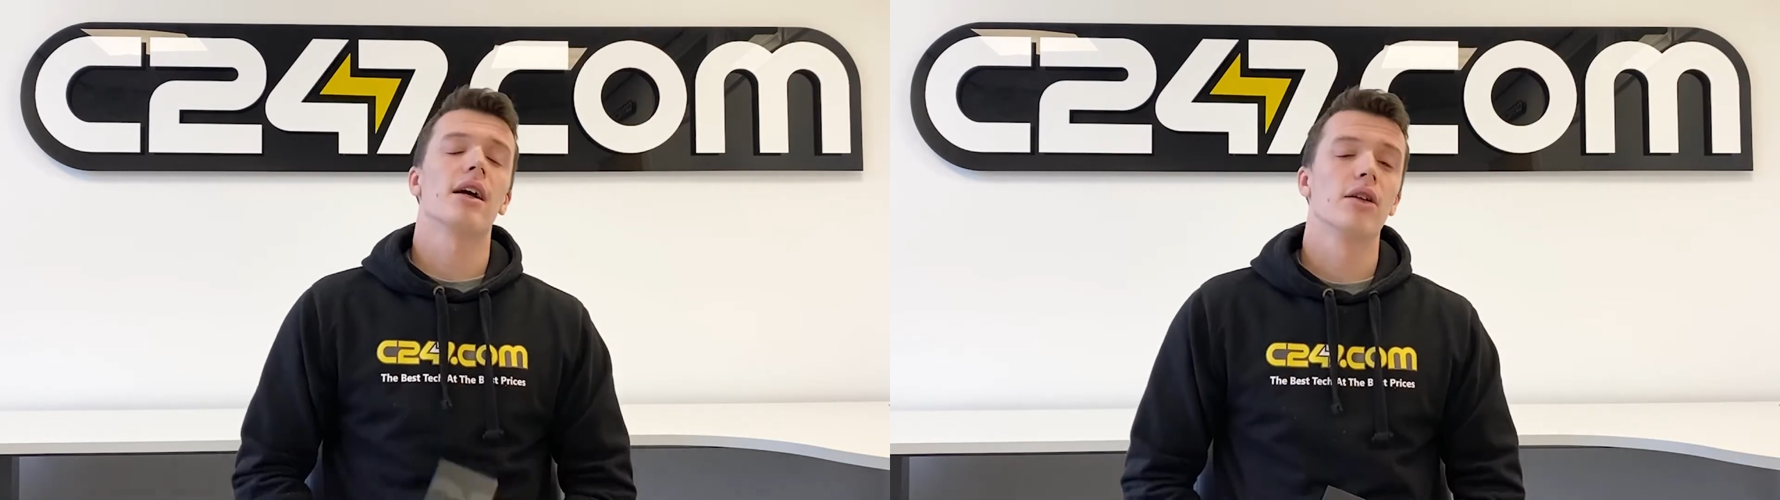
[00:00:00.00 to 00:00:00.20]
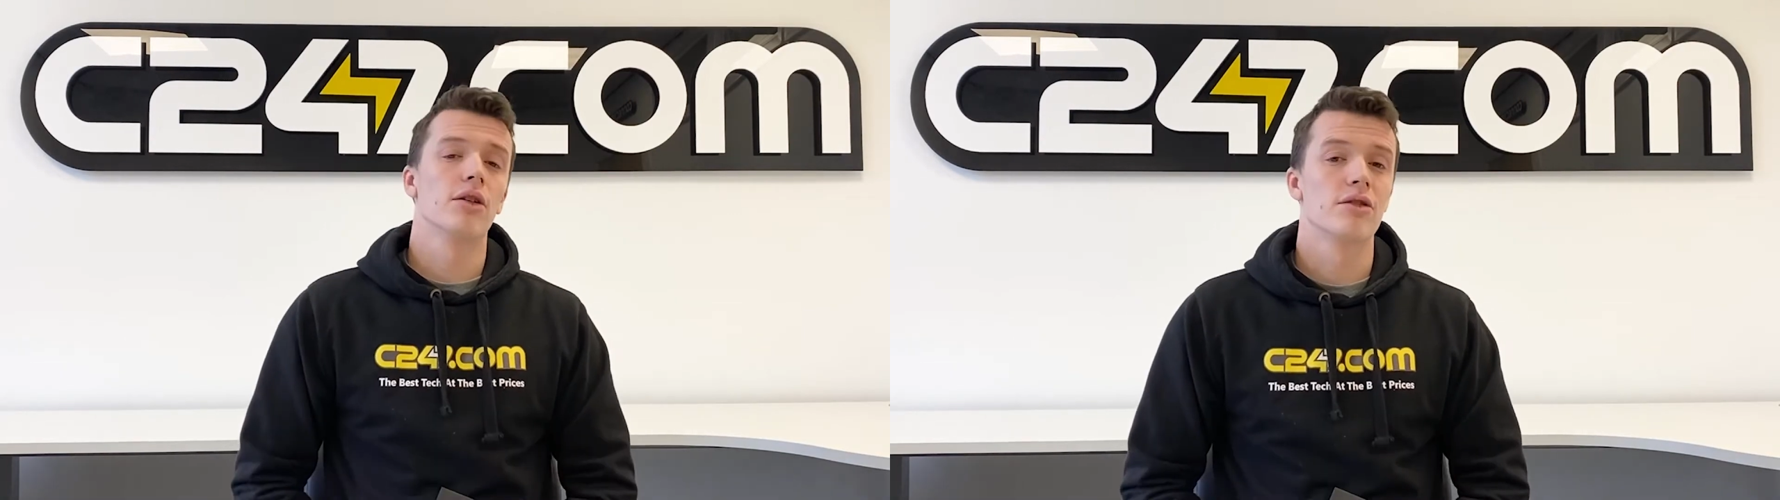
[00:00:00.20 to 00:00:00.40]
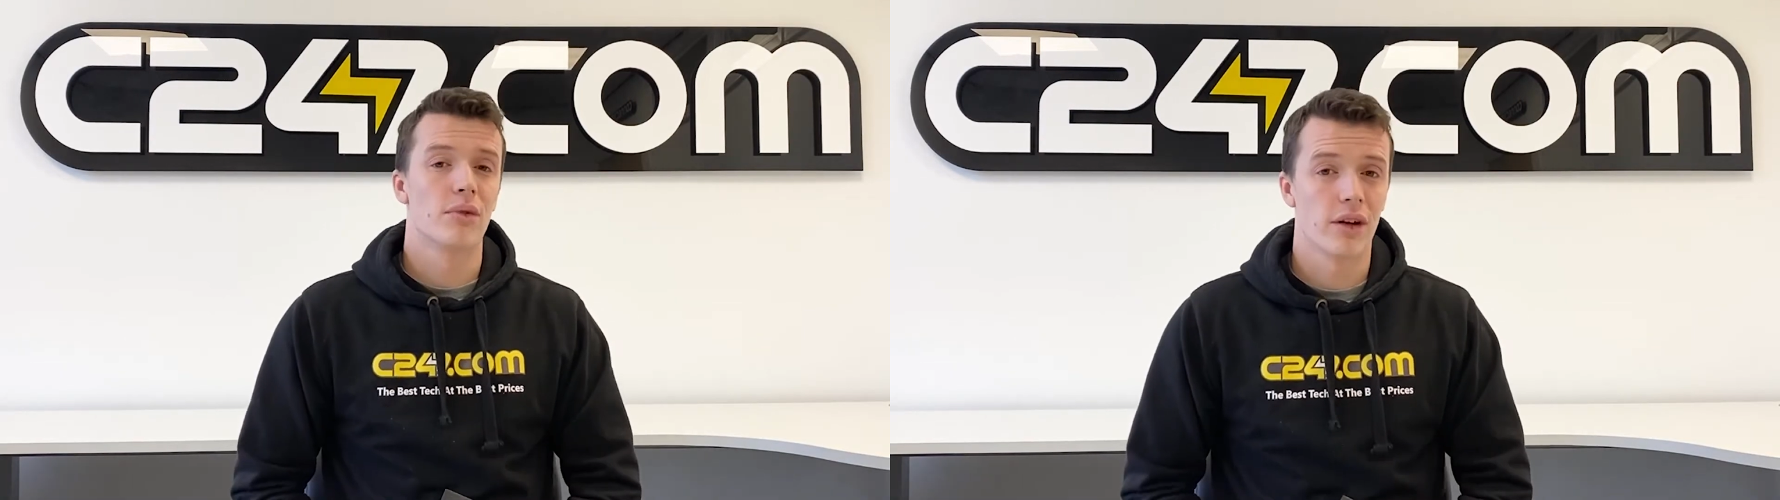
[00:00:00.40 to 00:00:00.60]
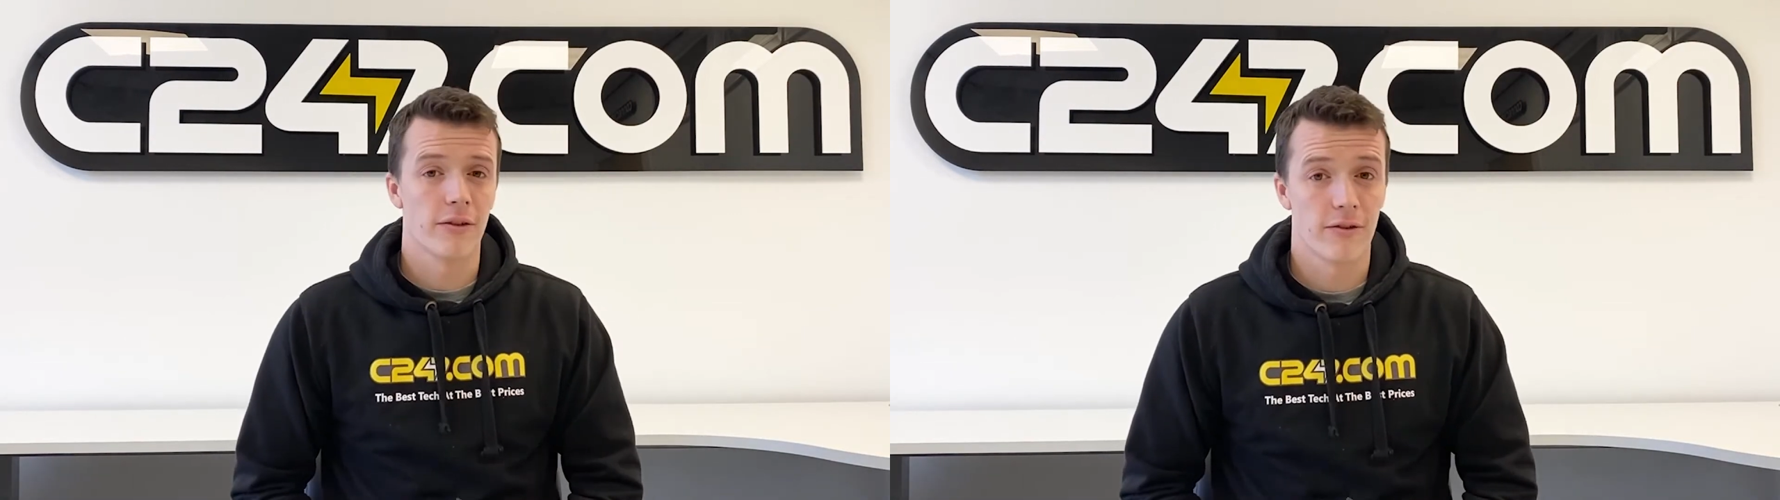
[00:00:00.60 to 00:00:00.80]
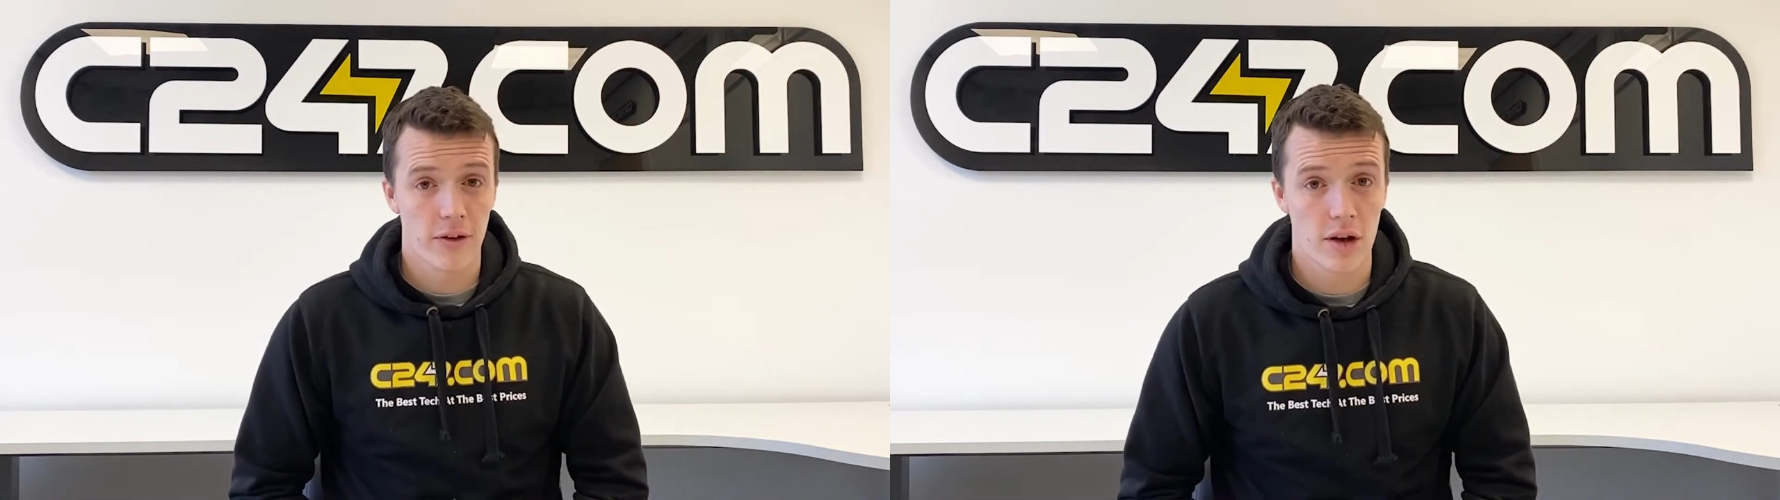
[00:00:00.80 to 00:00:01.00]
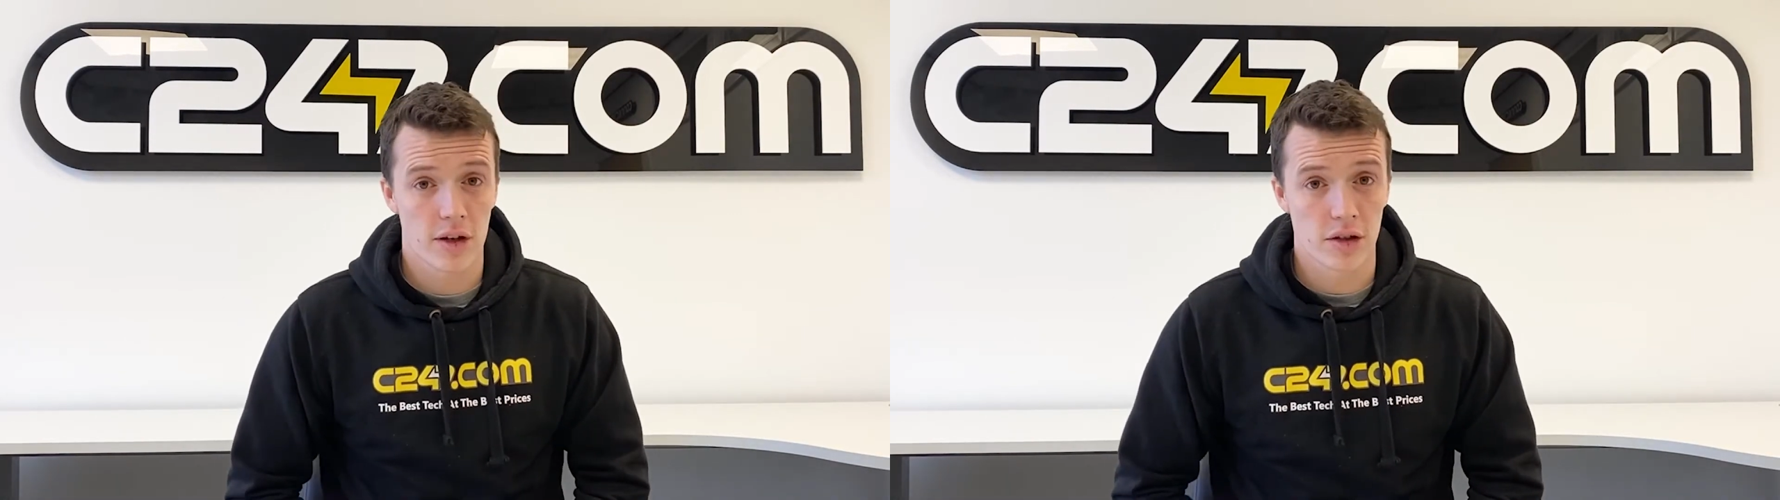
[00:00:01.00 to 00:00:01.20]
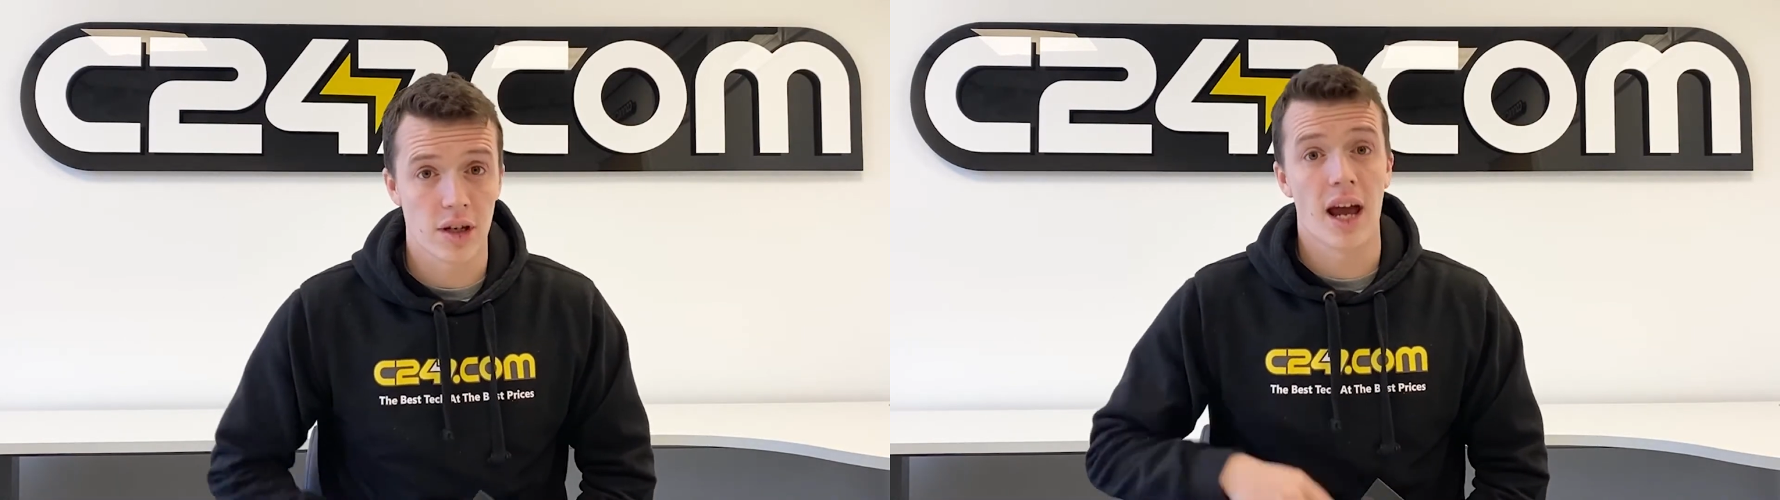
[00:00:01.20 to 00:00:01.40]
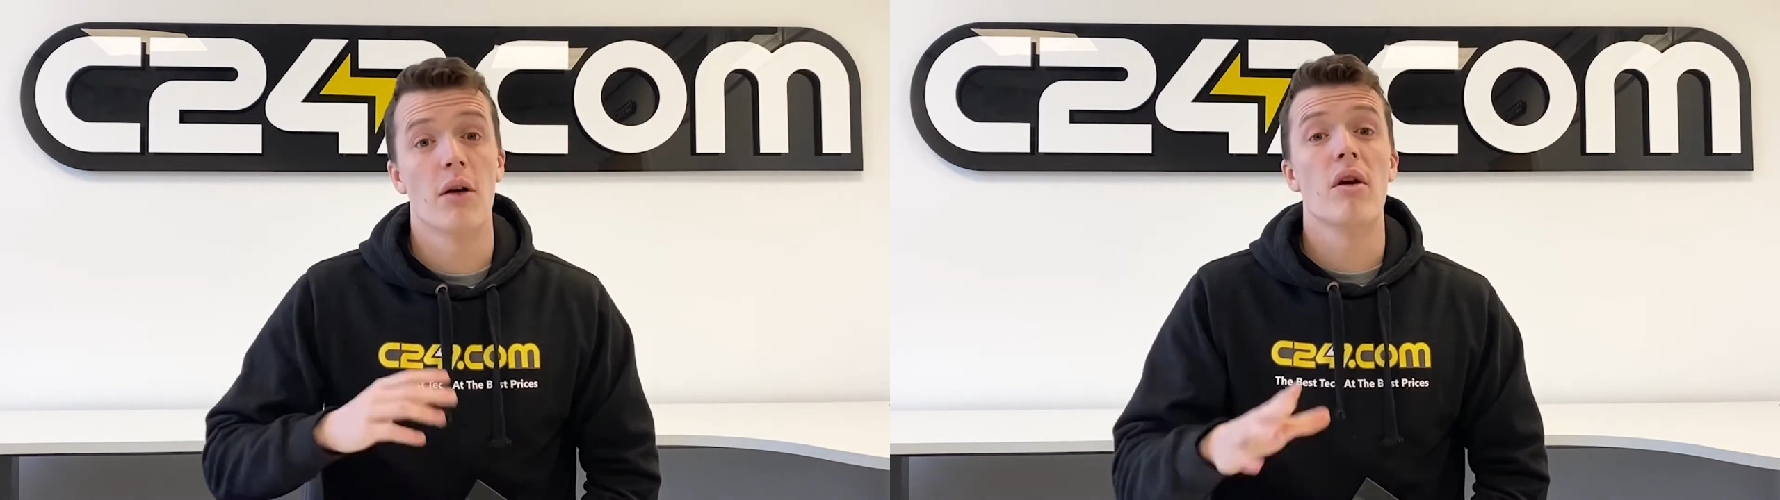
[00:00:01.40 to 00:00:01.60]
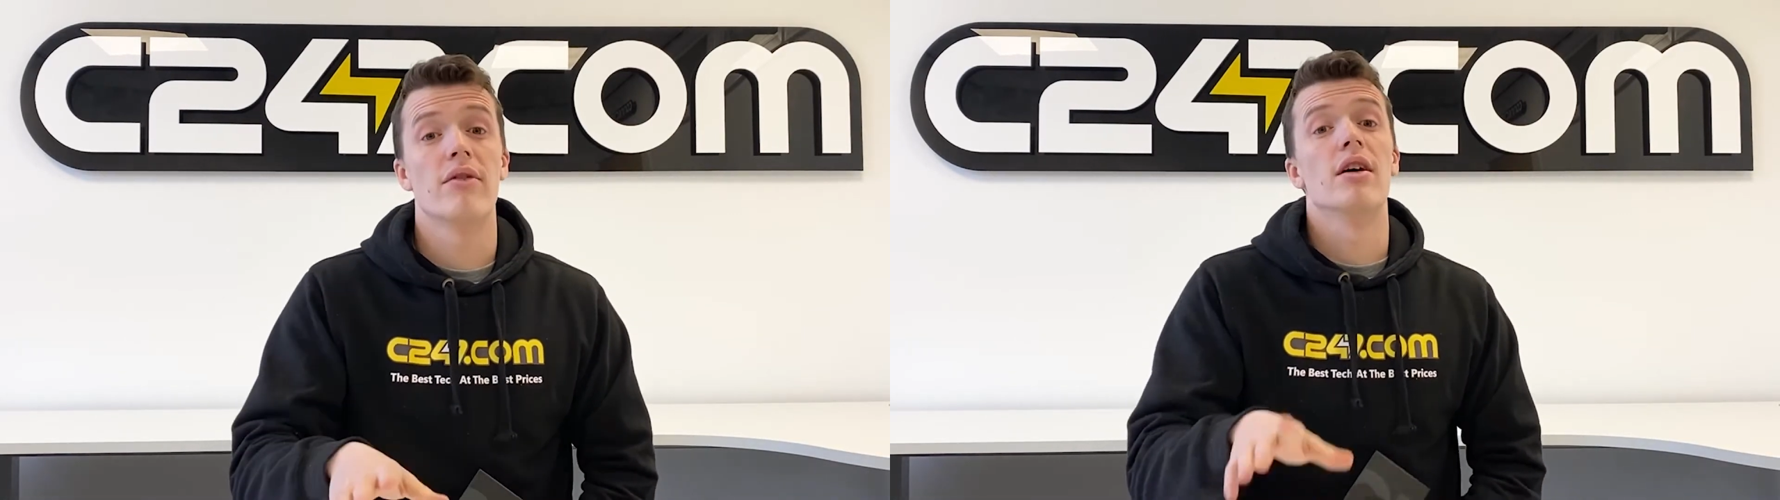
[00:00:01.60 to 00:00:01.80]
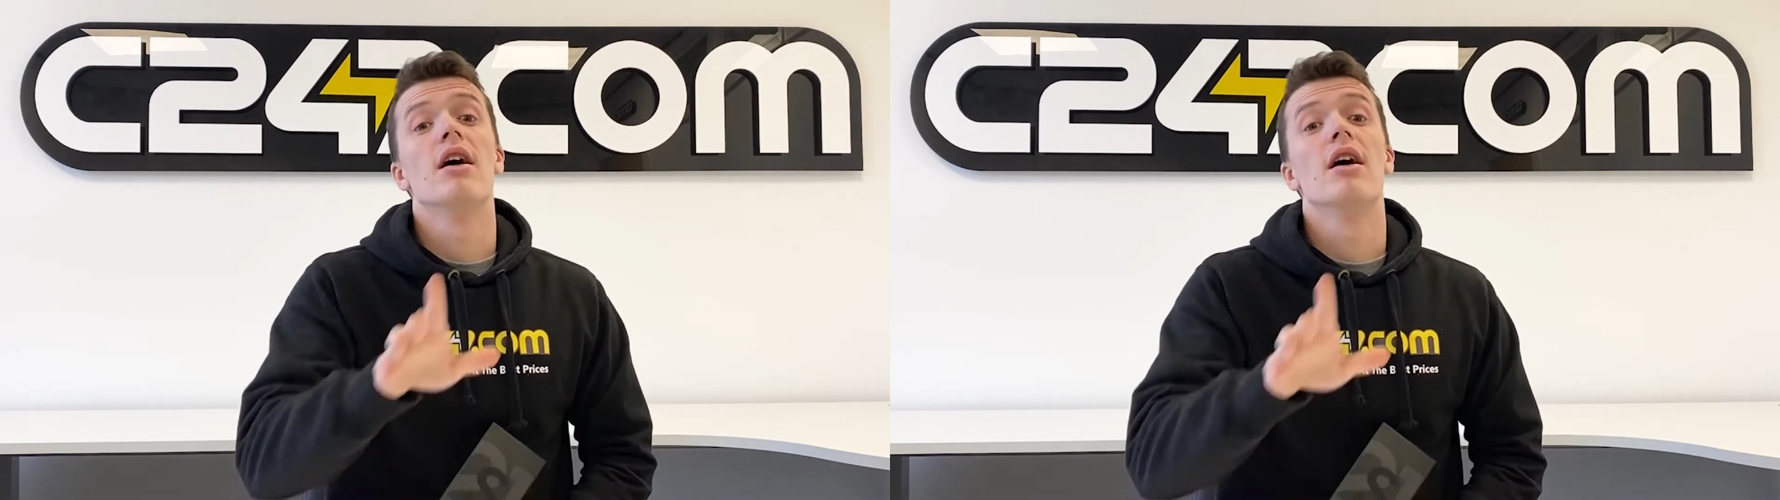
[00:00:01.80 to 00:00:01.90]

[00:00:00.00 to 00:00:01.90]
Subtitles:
a lot of money at first, however,